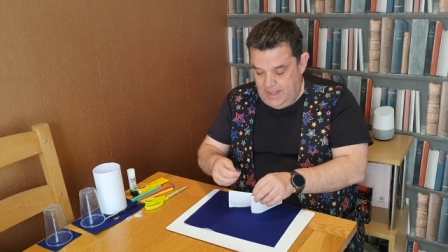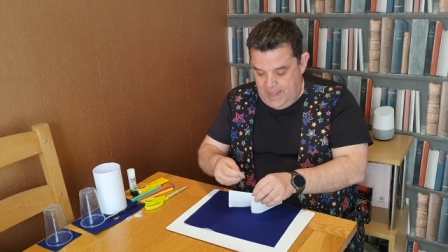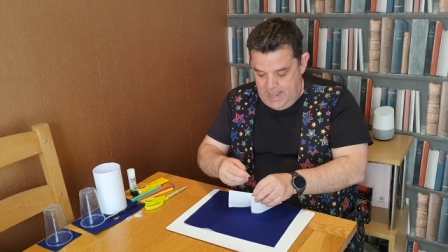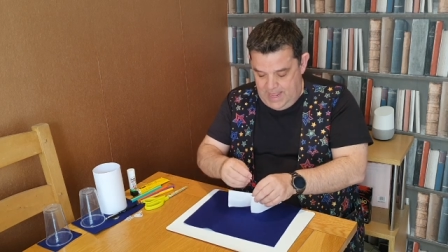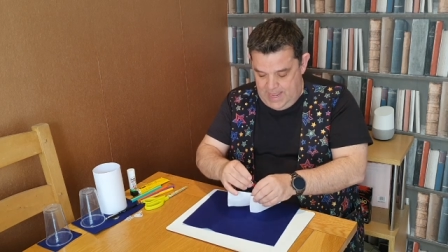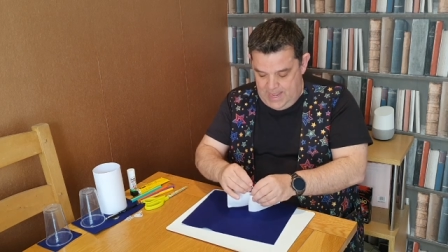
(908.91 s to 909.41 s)

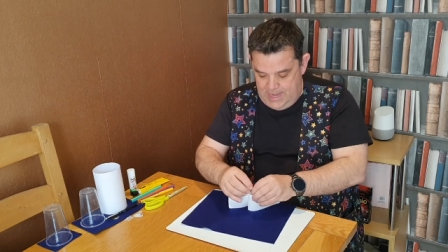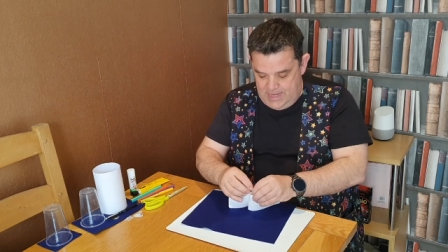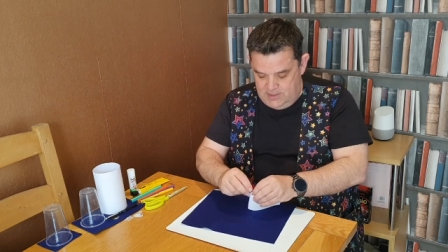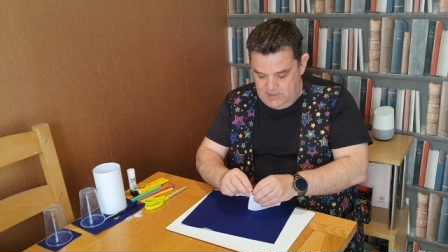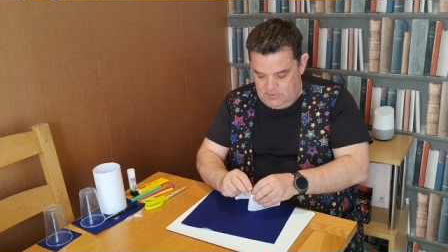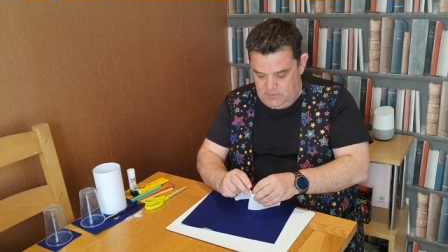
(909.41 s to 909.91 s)

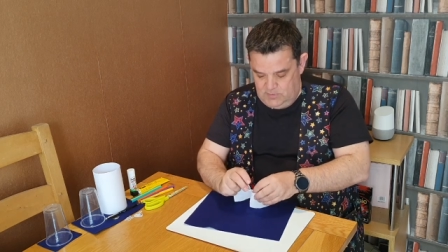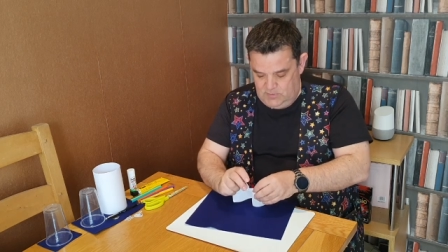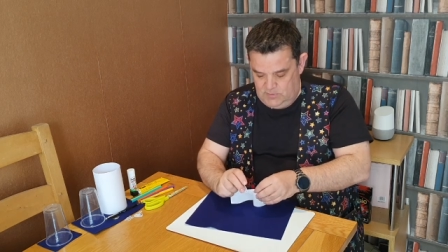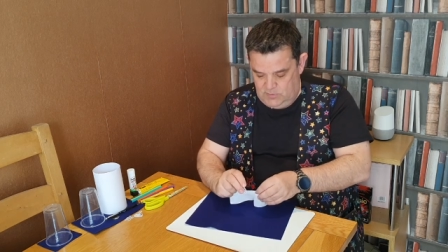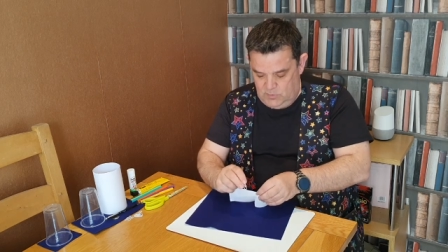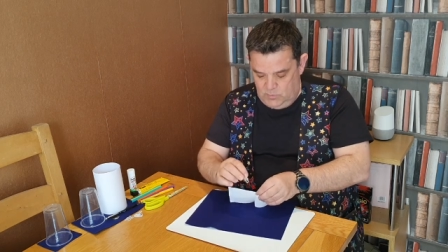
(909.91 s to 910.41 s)
and
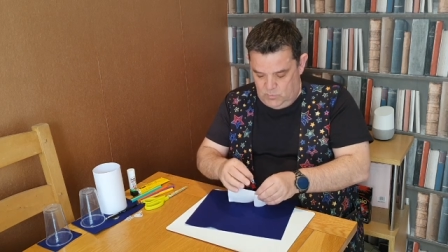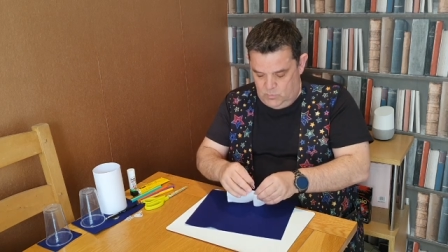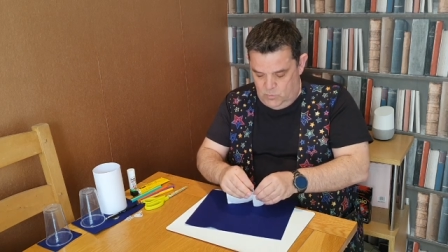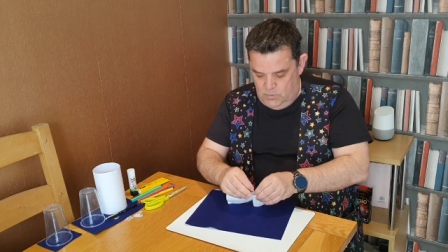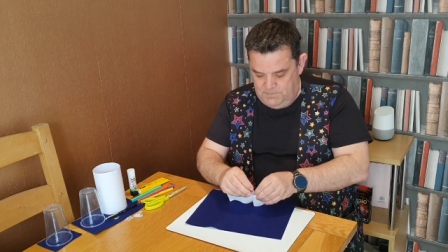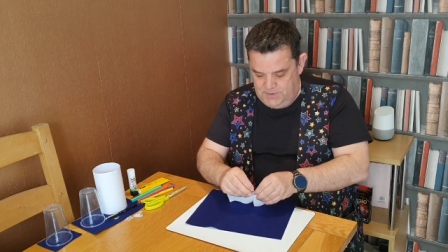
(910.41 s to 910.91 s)

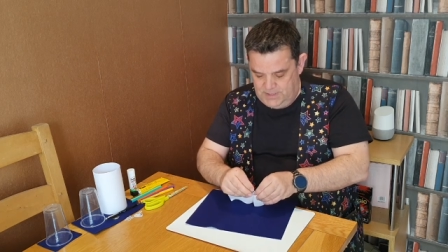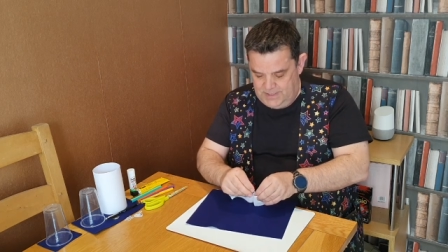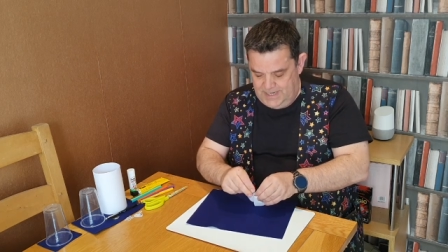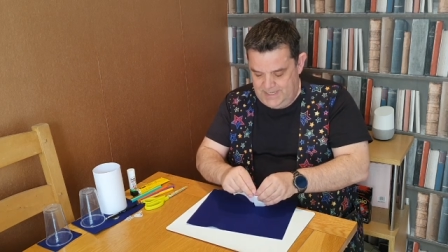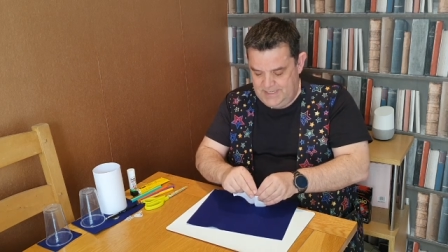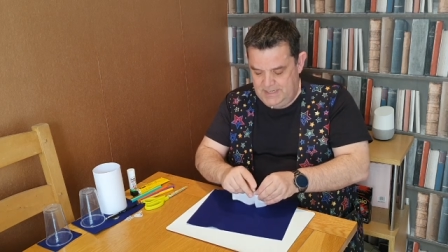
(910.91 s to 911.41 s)
whoops a
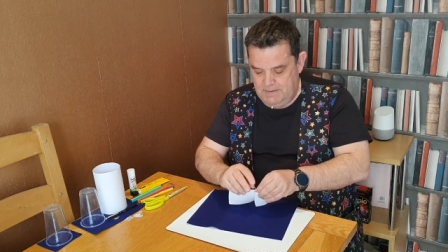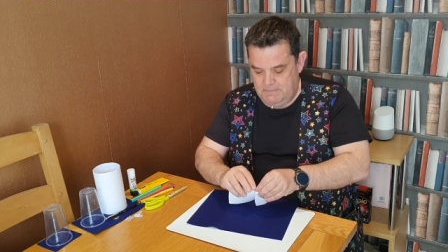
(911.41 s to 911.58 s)
daisy.